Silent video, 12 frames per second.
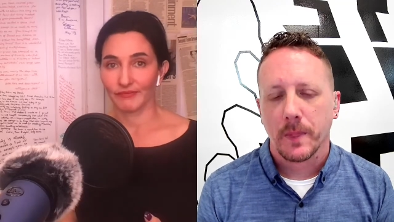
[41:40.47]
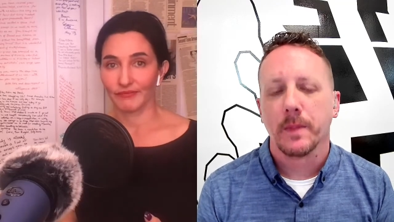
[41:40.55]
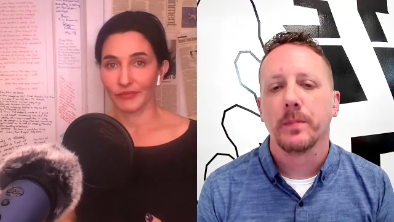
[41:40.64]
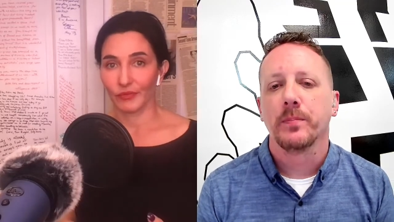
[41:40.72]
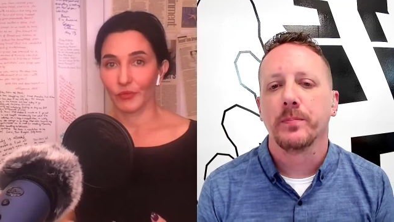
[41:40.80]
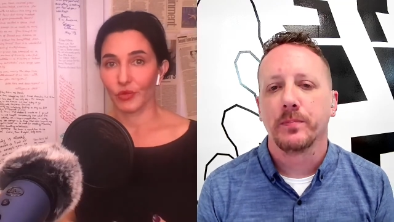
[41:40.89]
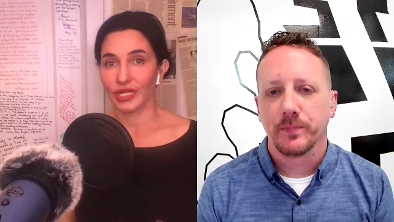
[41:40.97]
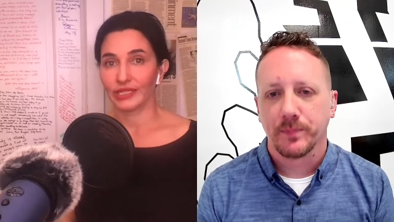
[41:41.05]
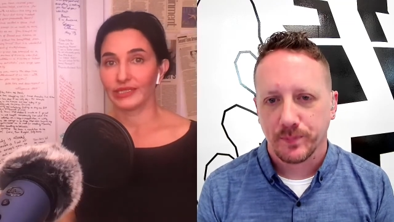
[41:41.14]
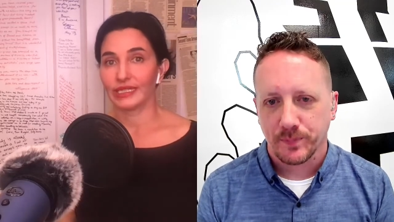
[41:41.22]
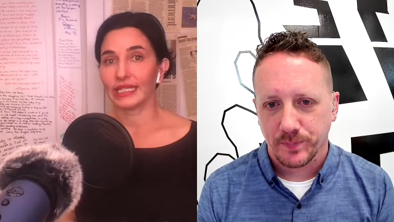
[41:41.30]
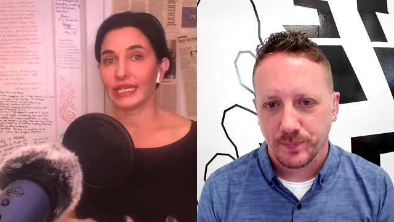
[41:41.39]
Speaker 1: Mm-hmm. What
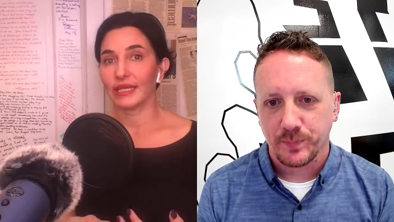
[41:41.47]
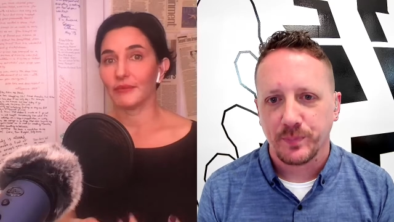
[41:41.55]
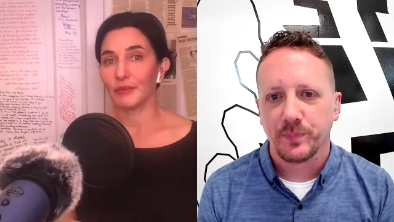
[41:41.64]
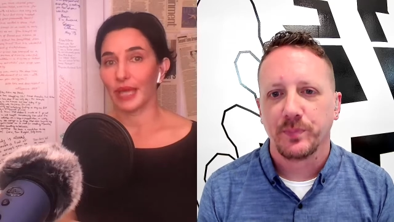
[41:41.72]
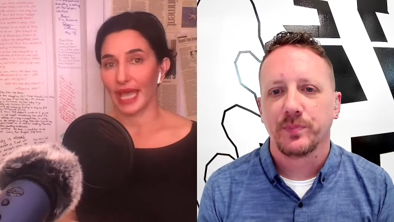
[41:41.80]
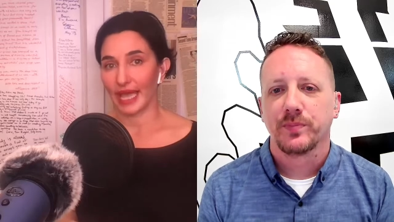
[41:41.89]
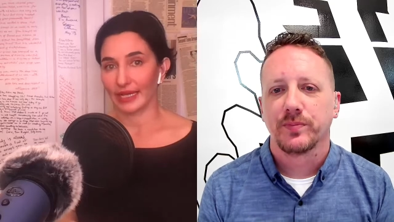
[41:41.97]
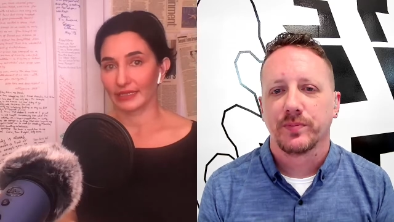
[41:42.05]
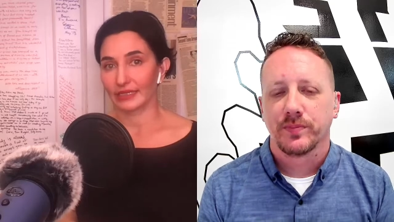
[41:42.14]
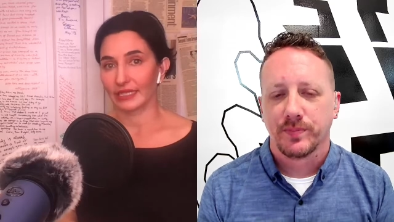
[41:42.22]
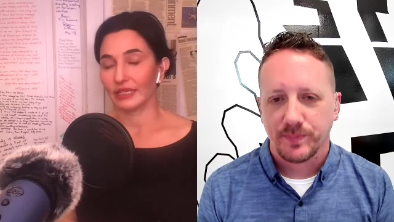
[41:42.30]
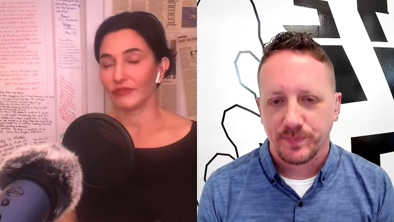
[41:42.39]
is the mm-hmm.
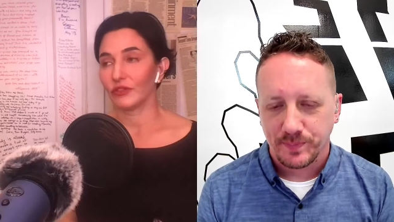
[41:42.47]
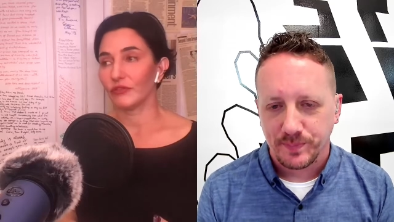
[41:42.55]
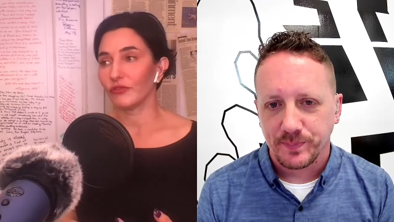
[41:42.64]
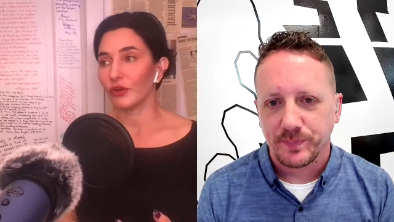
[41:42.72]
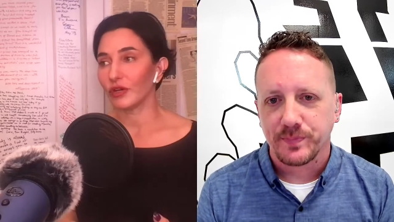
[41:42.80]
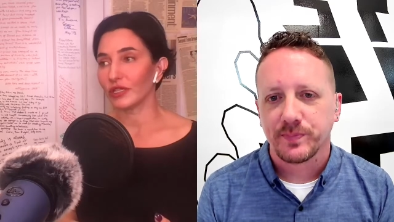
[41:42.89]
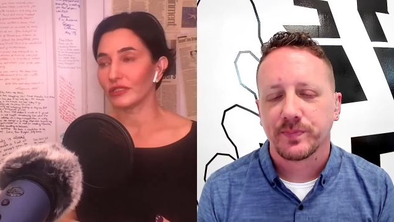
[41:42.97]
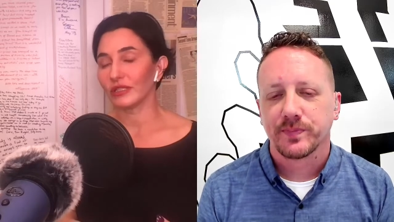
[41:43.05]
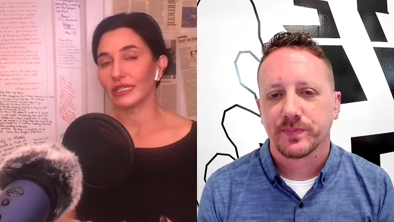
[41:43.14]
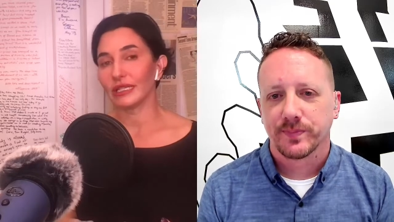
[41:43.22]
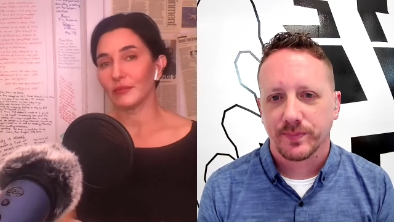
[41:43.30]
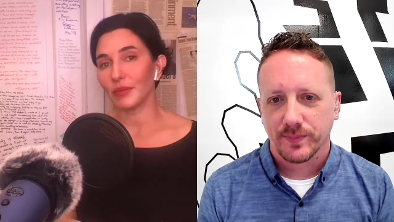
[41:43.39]
impact? And if you mm-hmm. focus
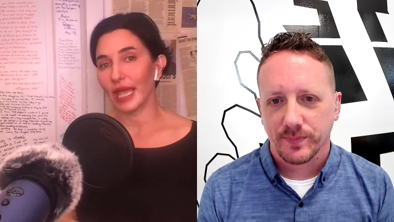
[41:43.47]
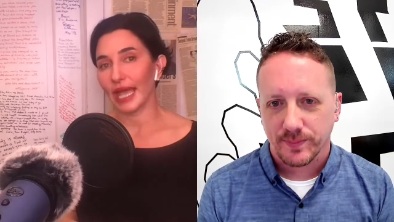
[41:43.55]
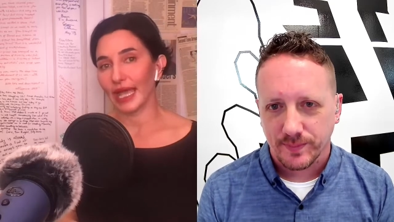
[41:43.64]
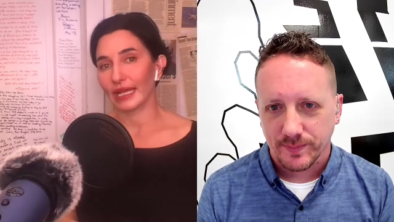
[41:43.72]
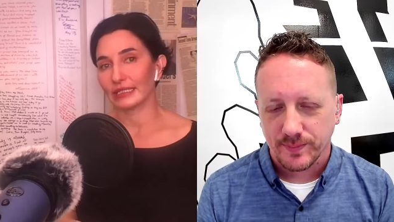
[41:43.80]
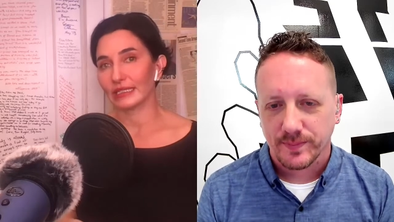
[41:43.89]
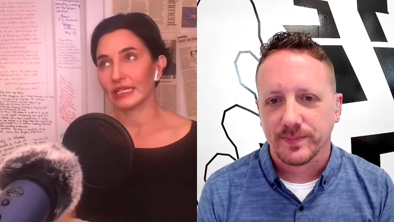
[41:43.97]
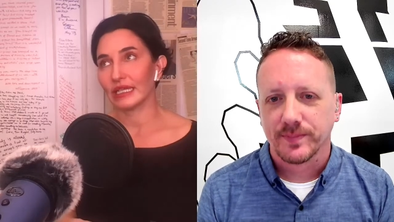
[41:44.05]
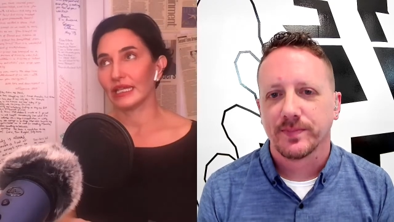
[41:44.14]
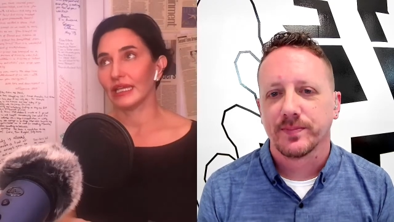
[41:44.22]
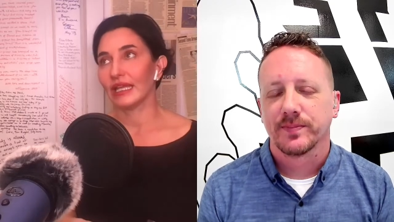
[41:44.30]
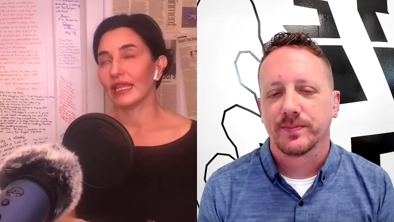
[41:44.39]
on impact,
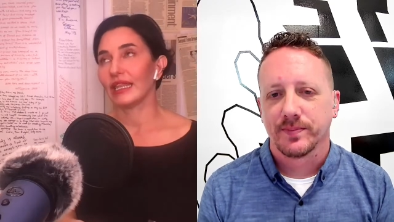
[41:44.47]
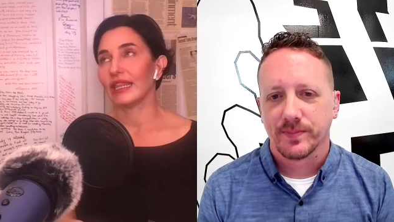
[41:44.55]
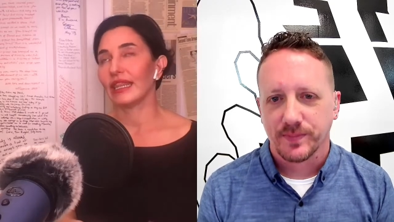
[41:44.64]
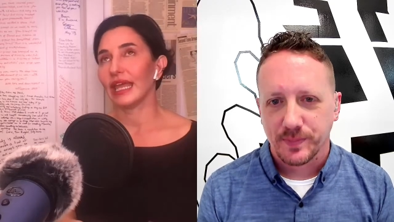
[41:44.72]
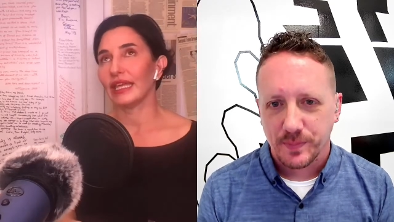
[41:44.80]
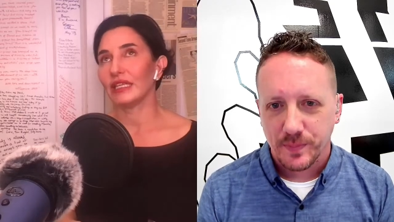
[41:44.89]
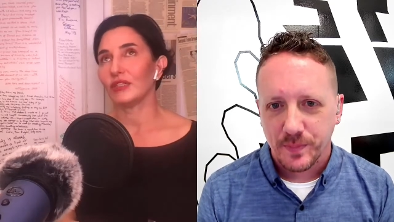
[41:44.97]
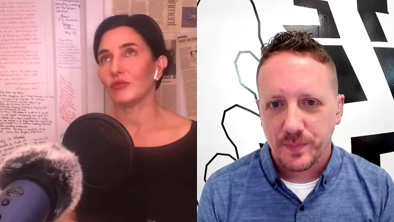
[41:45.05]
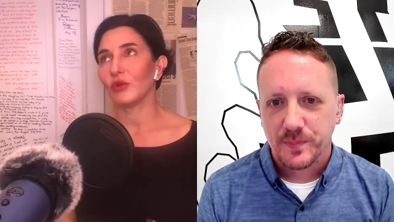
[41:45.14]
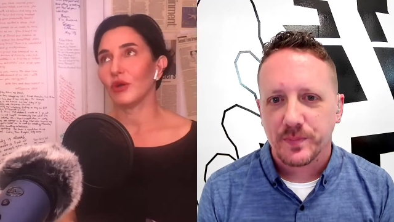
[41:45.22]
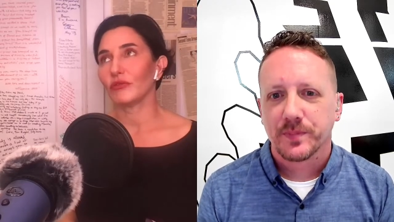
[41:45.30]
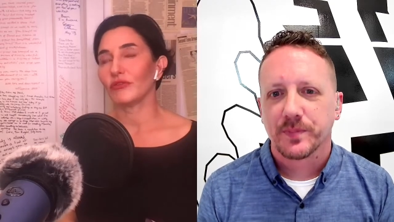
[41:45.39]
then you
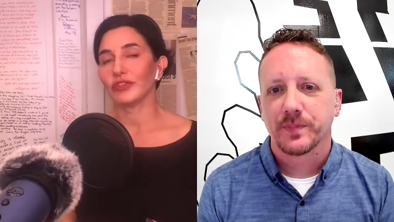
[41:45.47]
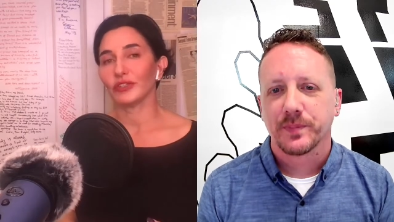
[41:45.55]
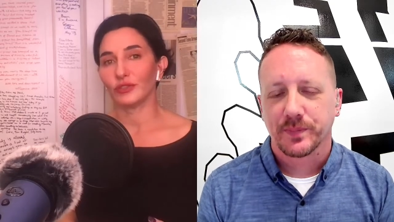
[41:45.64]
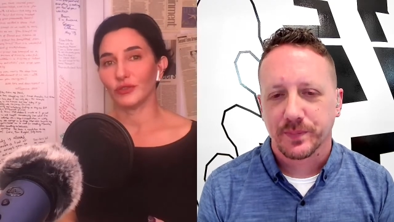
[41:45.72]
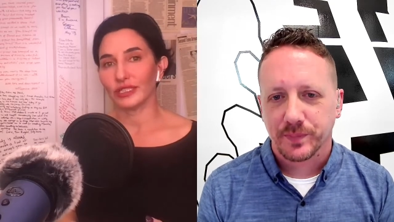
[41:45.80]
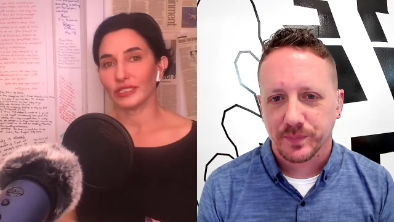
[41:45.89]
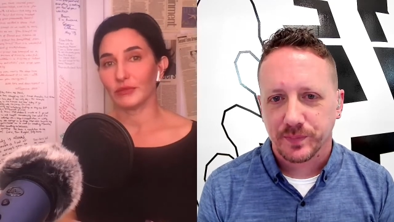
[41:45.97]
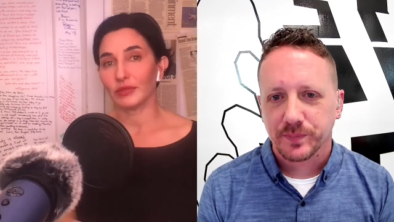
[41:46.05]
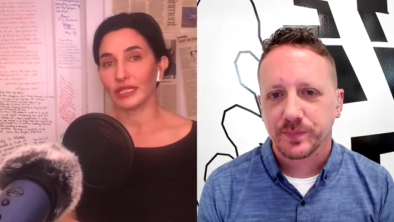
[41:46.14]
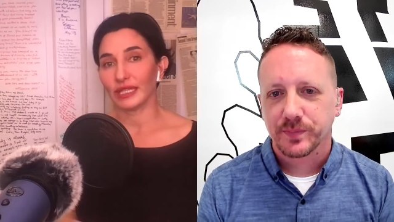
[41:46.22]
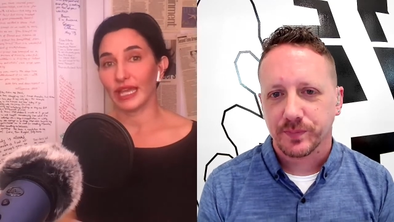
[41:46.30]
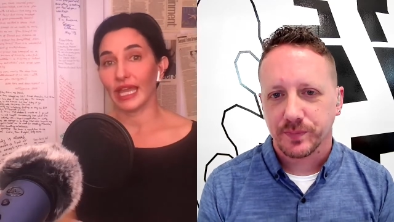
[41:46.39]
won't feel you need to
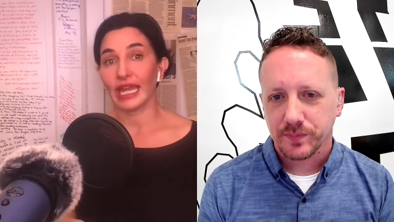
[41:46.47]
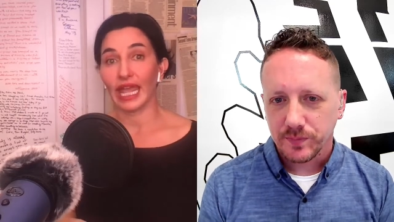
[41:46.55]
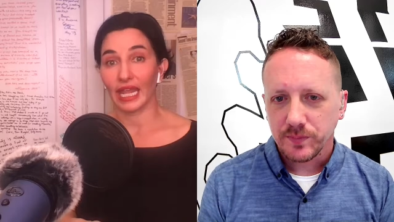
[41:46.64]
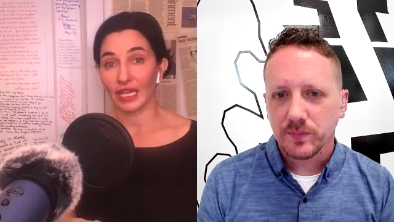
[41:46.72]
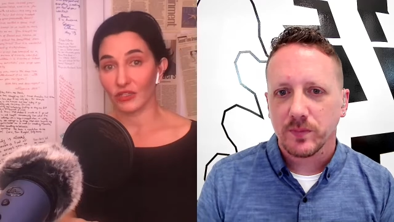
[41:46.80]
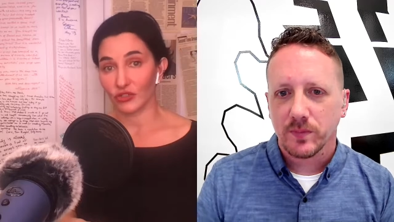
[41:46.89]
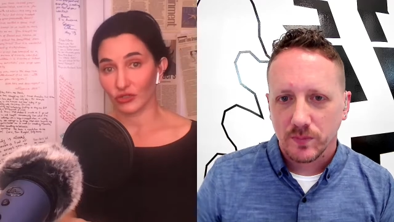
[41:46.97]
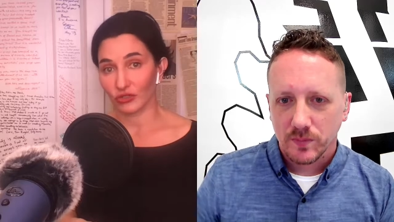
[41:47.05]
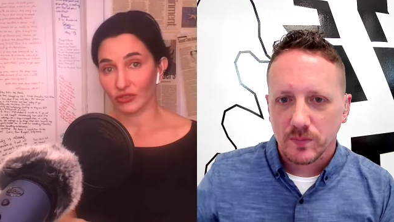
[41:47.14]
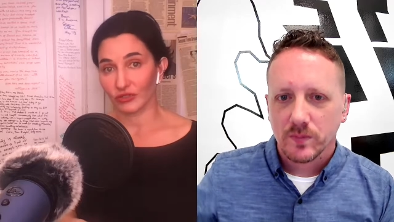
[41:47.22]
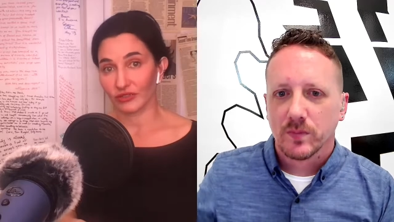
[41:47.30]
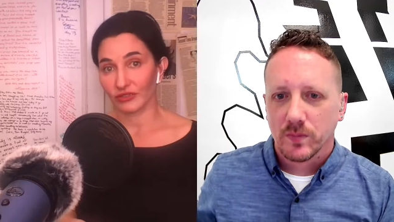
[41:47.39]
be an
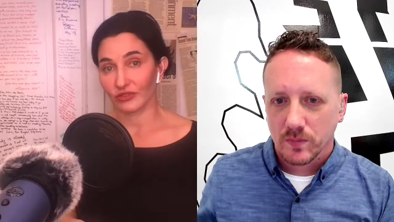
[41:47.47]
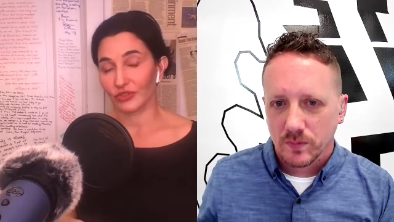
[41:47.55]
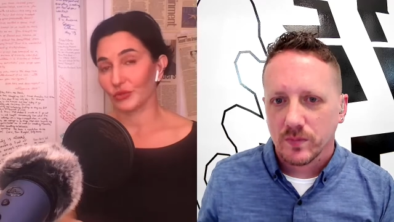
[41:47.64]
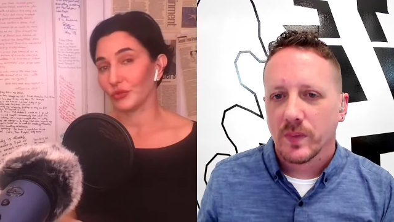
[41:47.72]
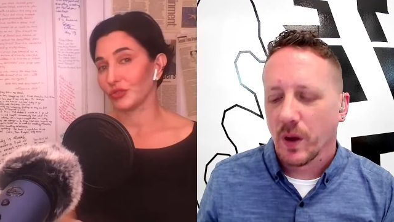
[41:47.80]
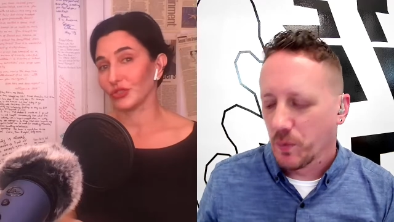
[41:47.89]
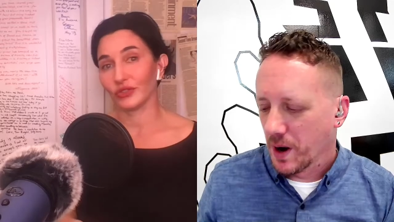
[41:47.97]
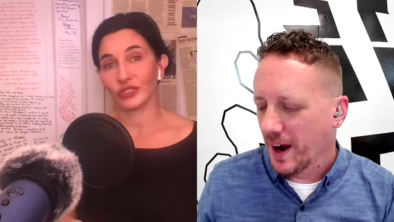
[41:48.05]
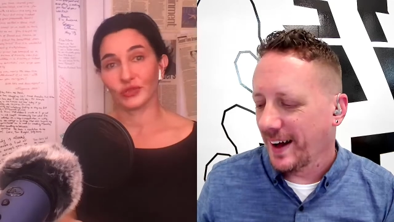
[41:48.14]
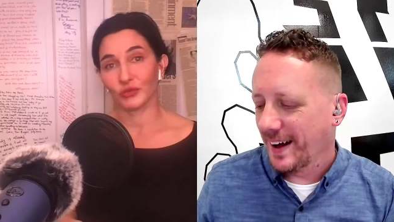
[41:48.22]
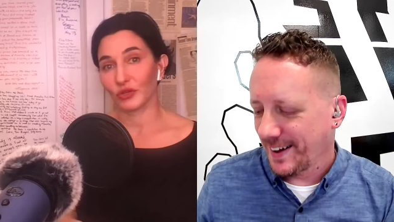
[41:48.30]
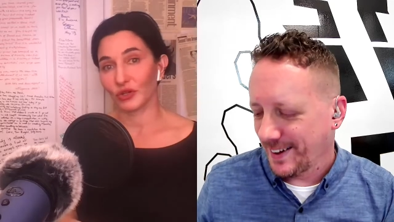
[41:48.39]
angel to do
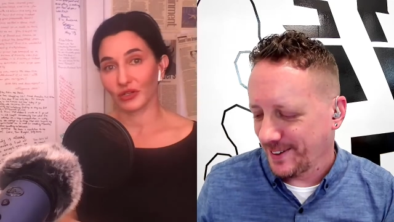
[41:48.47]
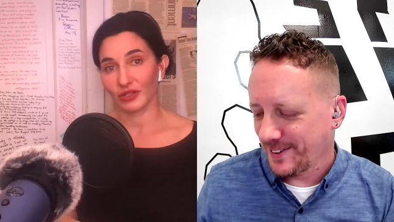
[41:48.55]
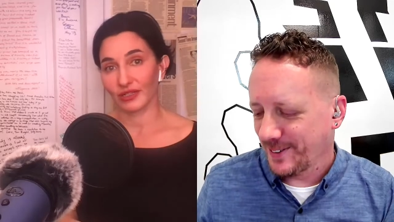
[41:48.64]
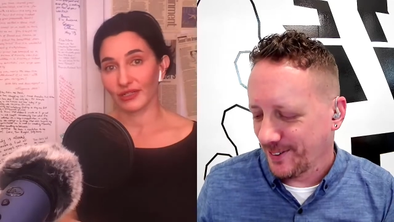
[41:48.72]
this work,